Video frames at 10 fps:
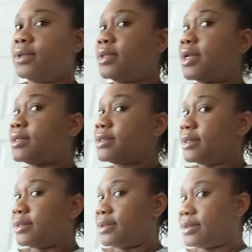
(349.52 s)
And that's
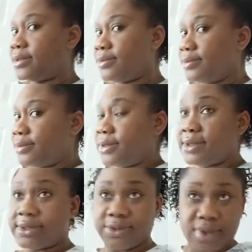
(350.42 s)
it. So
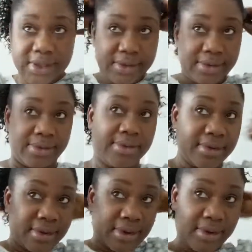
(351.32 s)
this is
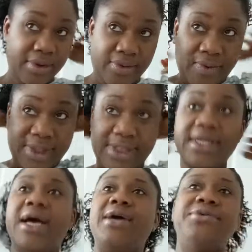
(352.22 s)
one
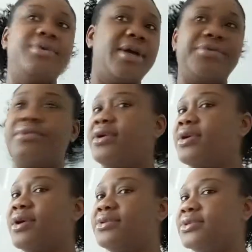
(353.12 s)
style you can
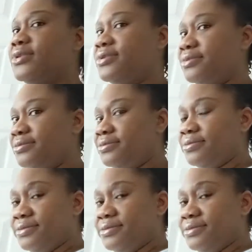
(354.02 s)
rock also.